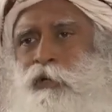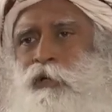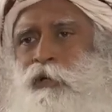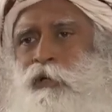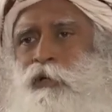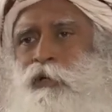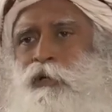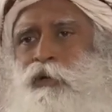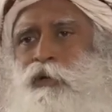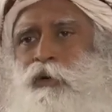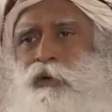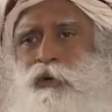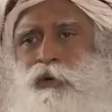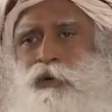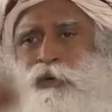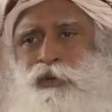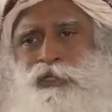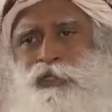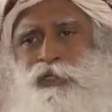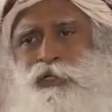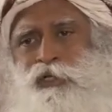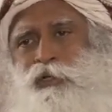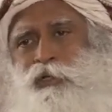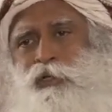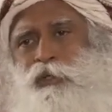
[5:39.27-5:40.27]

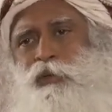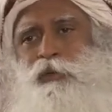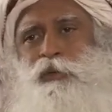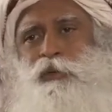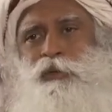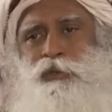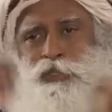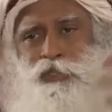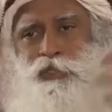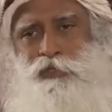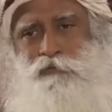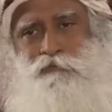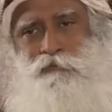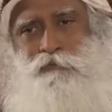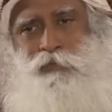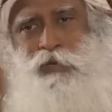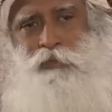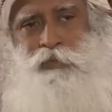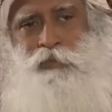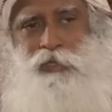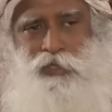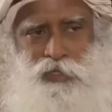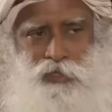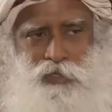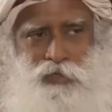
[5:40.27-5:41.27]
loads and loads of
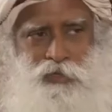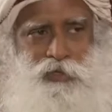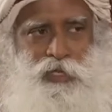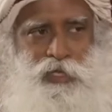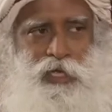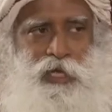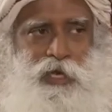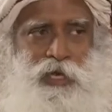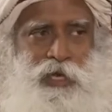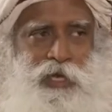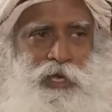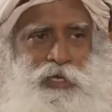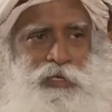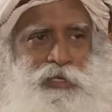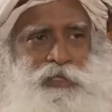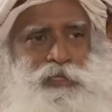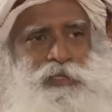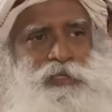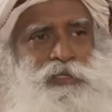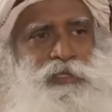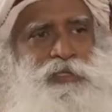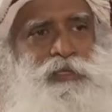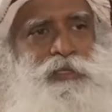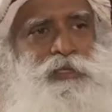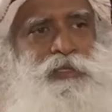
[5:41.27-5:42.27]
memory on their heads,